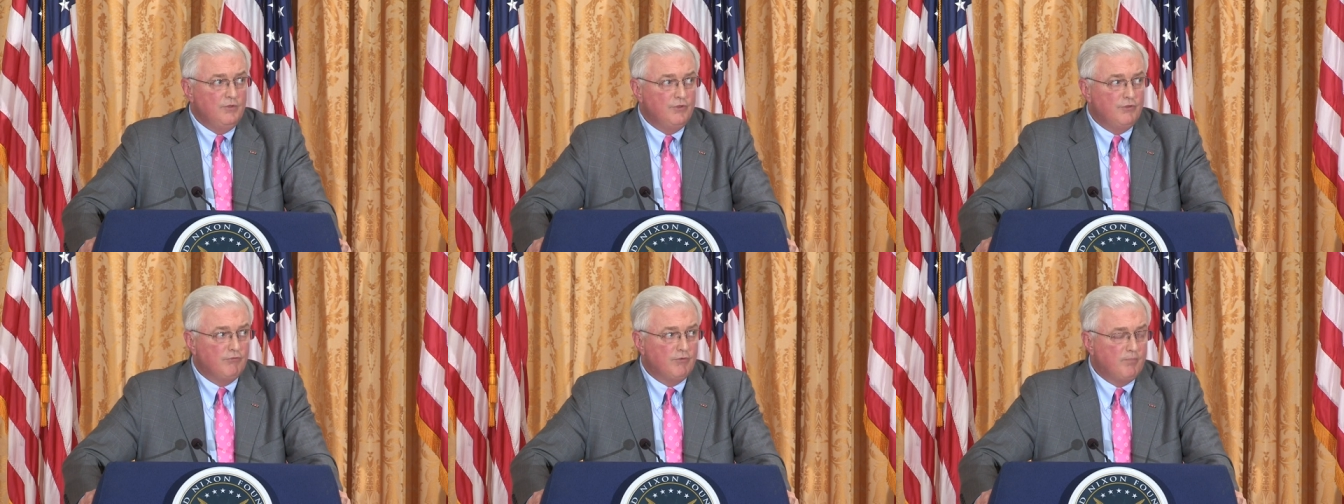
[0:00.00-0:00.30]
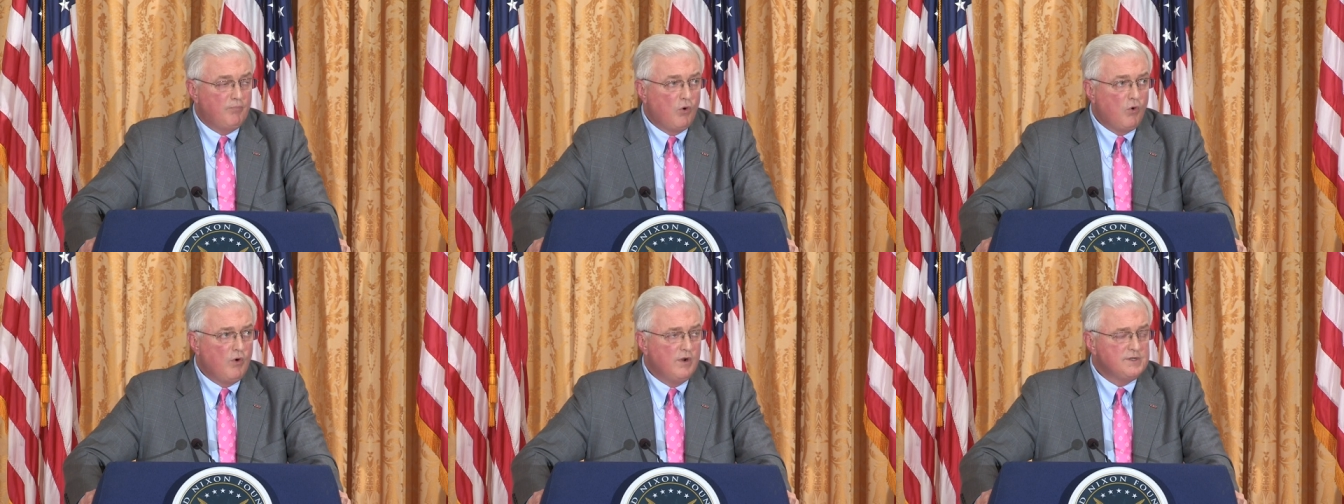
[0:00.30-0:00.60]
the
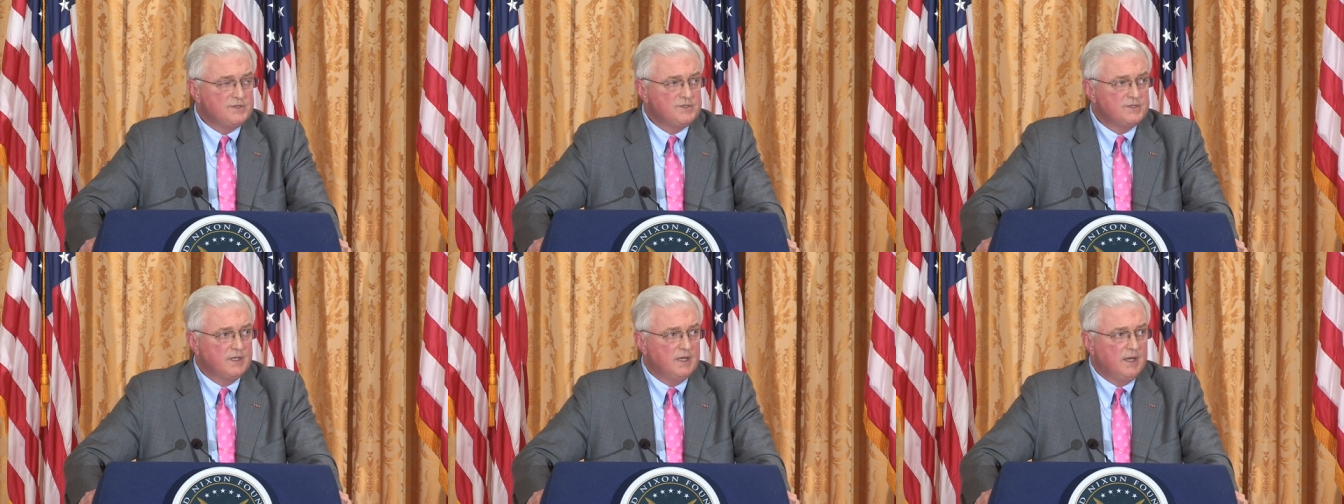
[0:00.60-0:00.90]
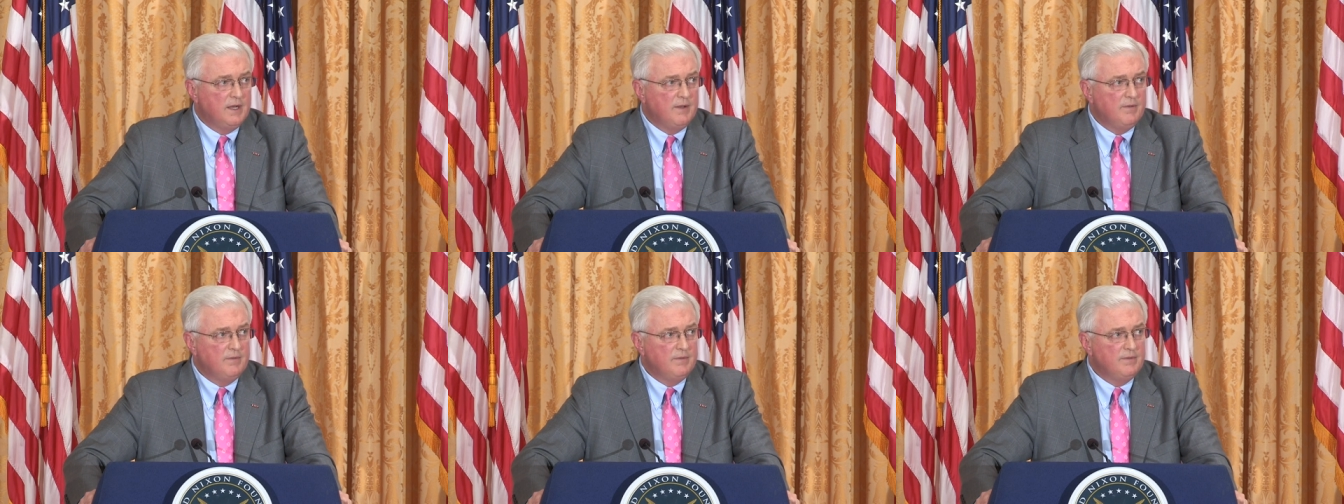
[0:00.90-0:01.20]
reports,
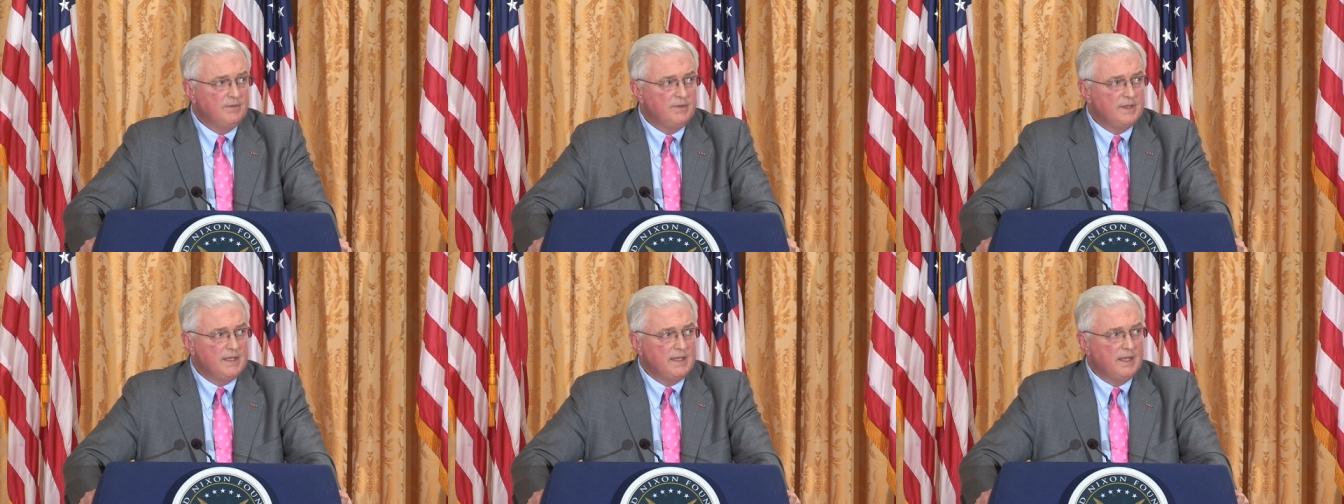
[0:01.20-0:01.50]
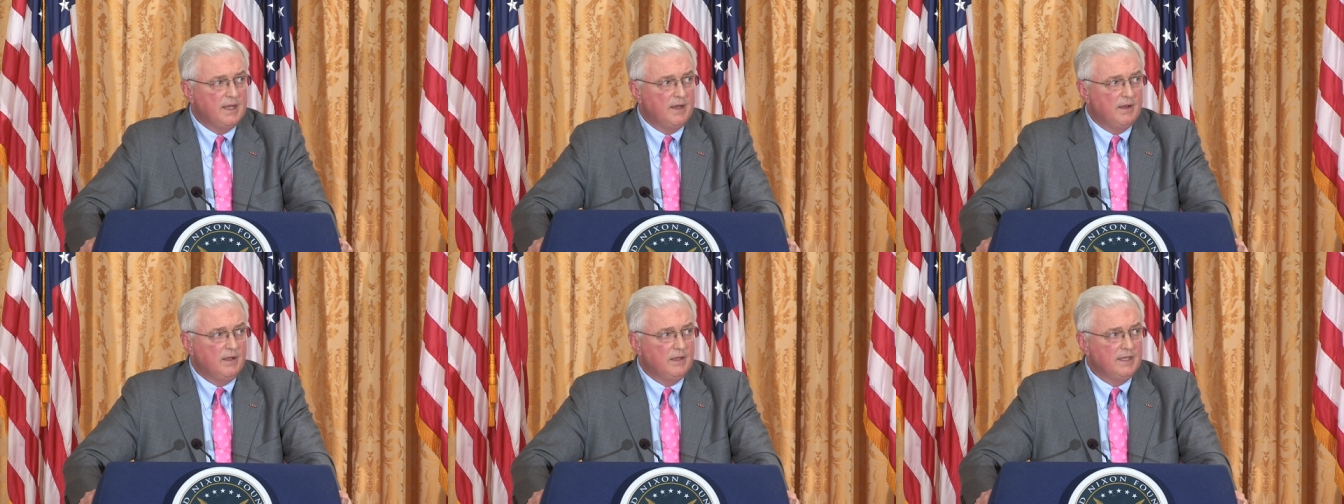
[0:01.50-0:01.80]
uh,
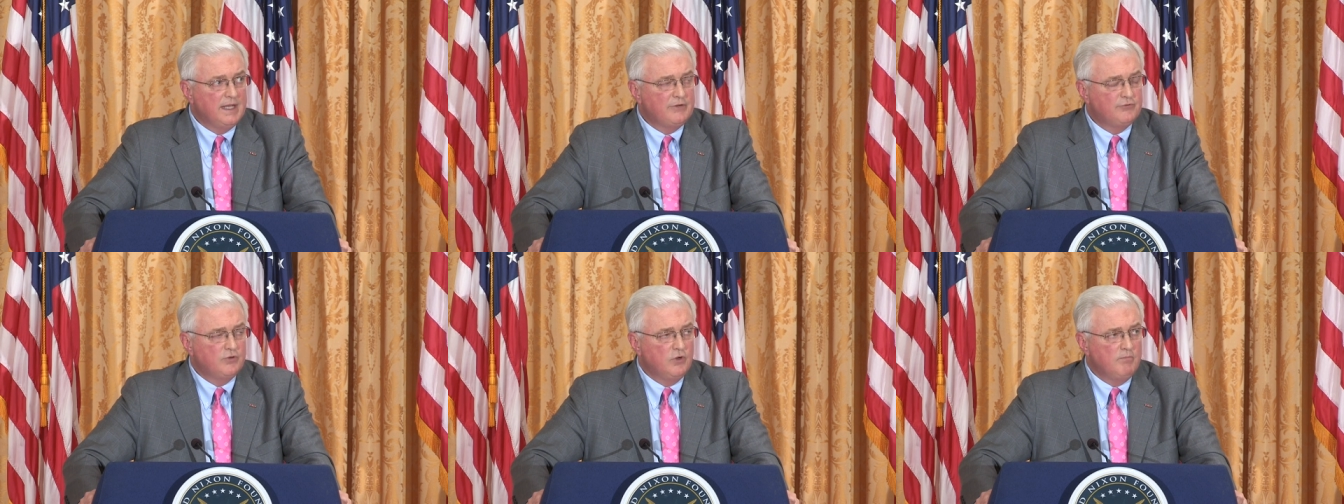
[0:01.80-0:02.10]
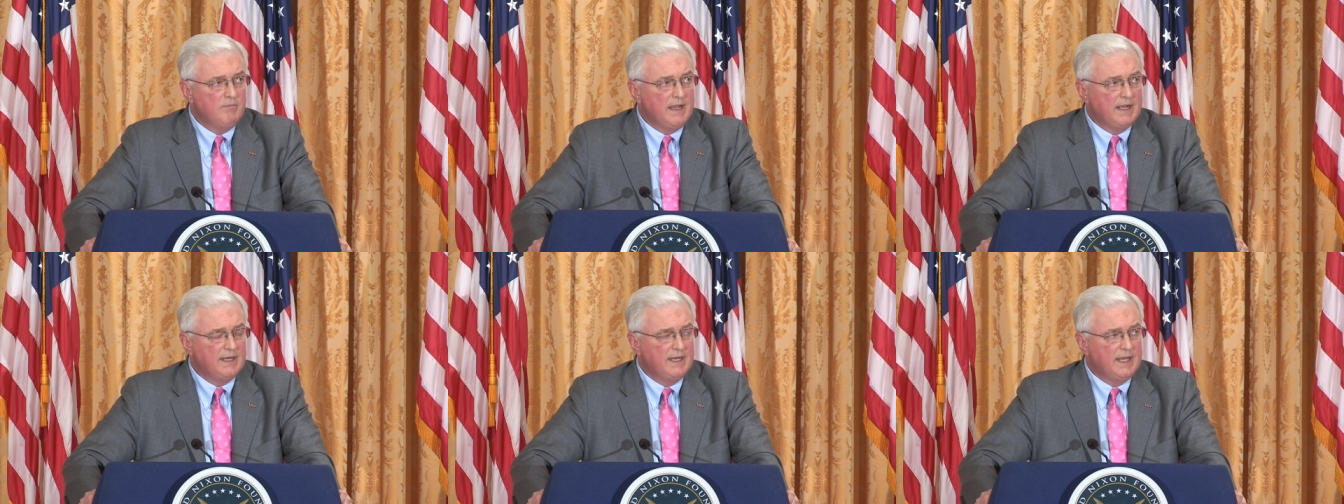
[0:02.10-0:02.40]
the uh,
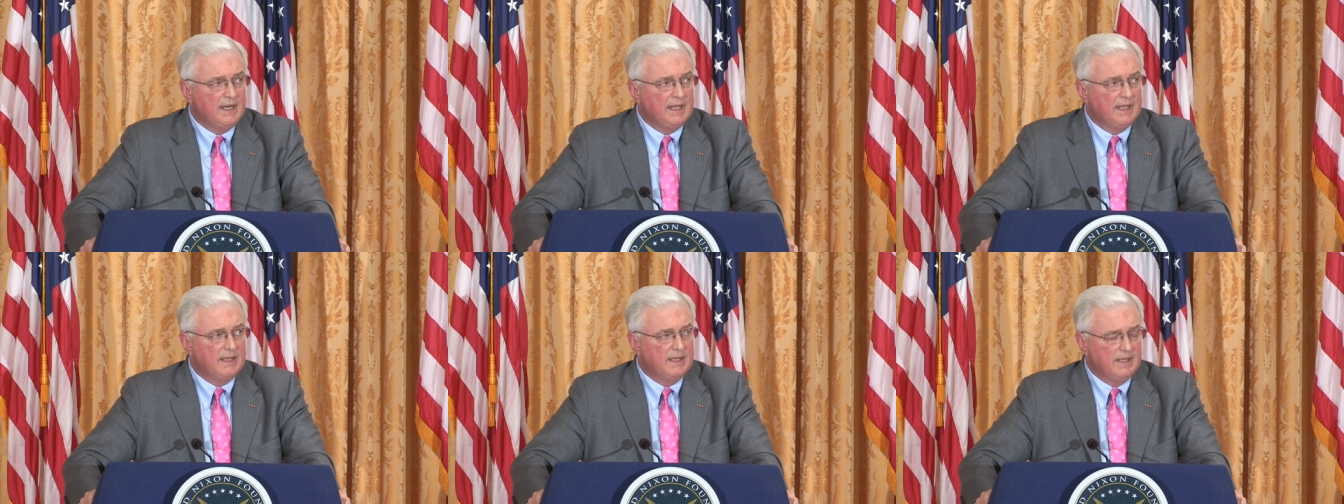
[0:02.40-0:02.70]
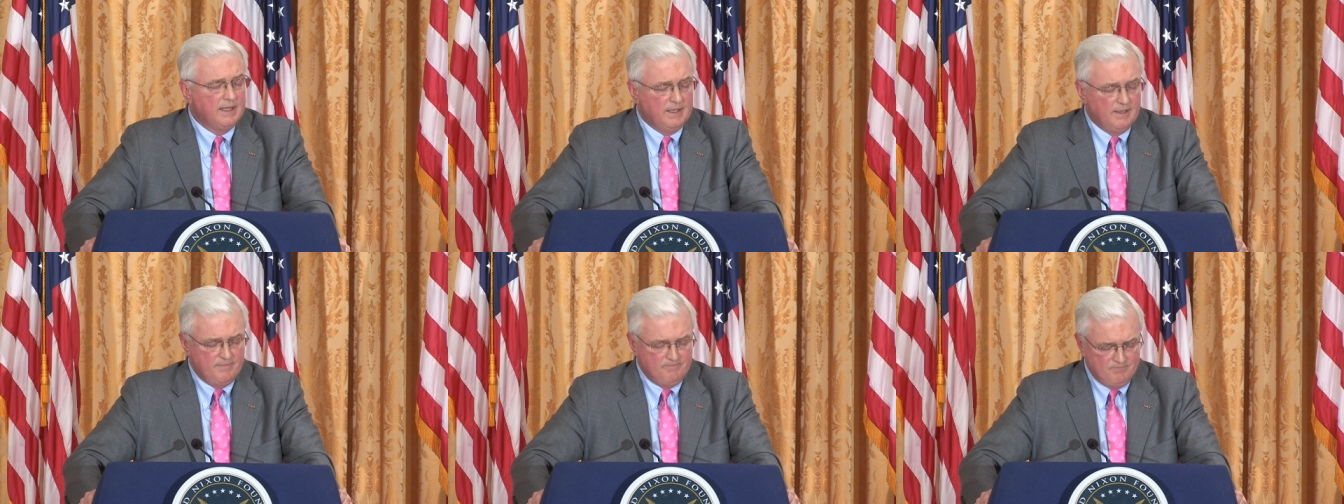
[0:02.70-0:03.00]
electromagnetic,
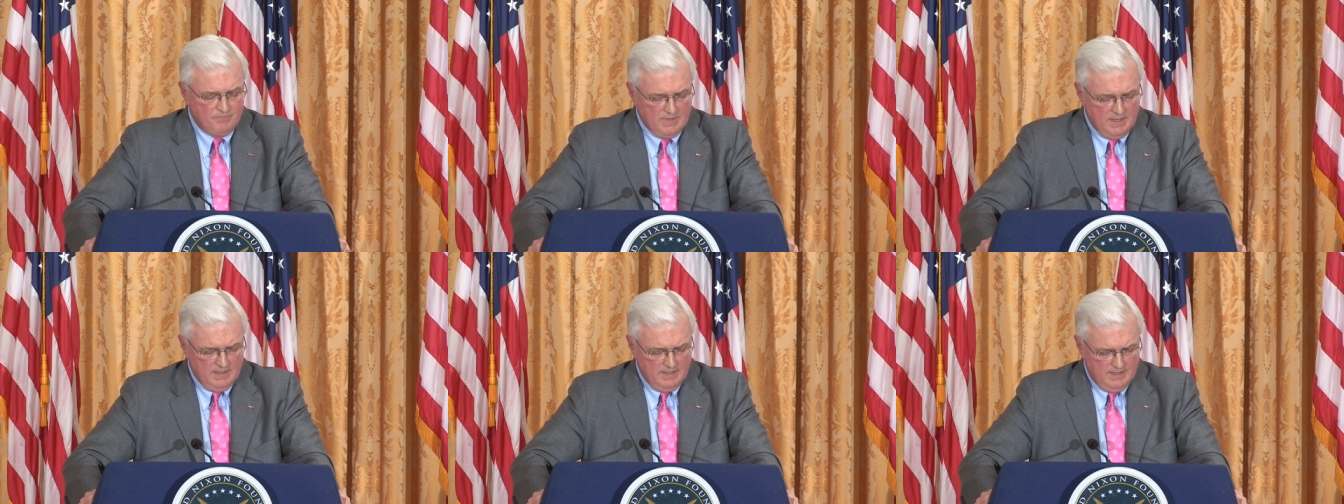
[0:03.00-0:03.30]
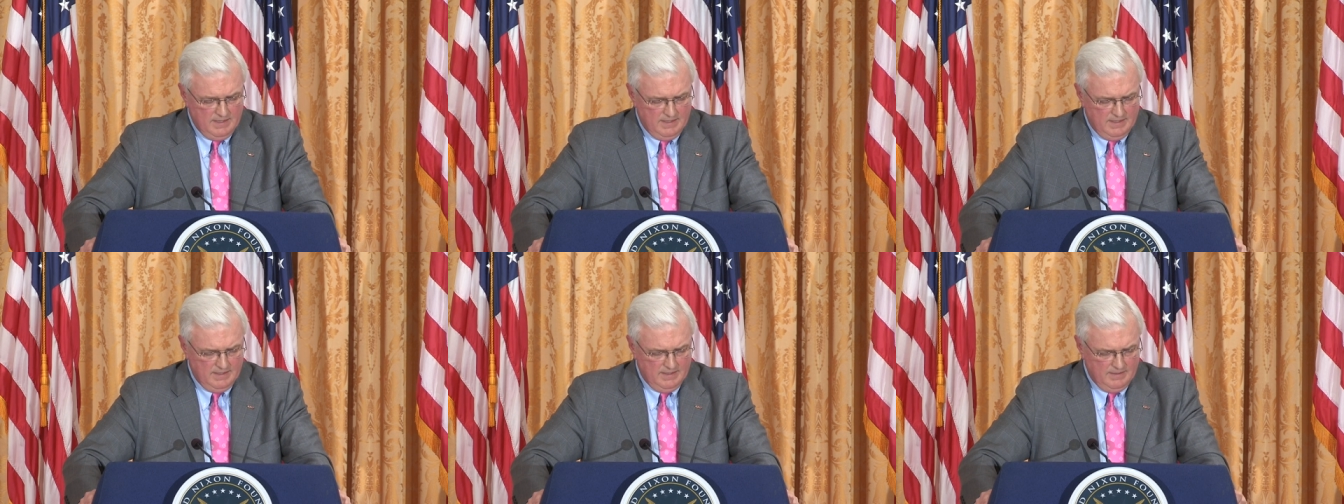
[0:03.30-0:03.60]
um,
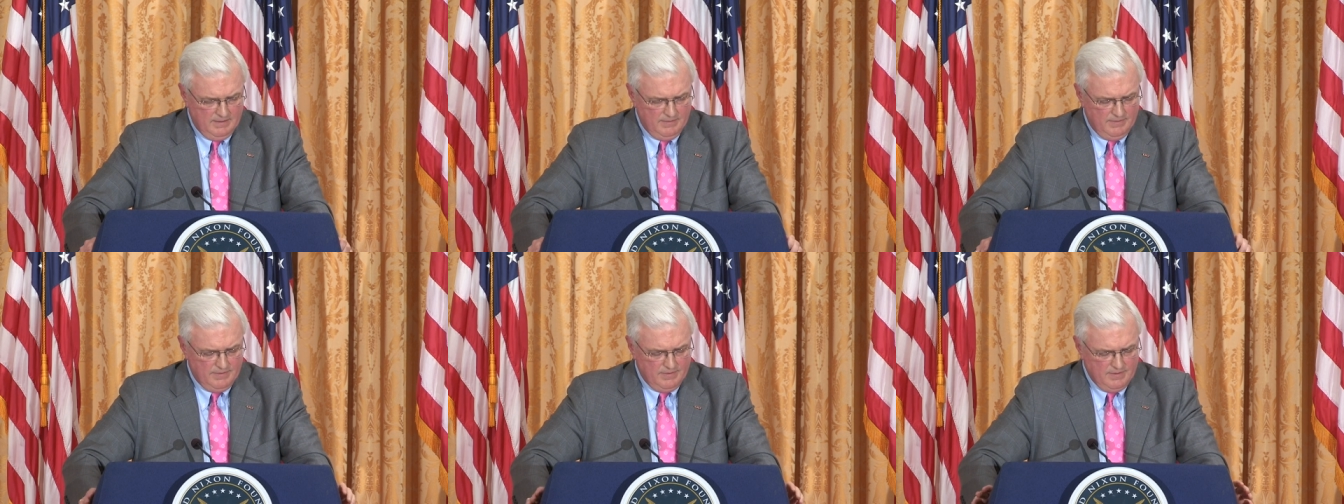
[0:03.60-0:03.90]
uh,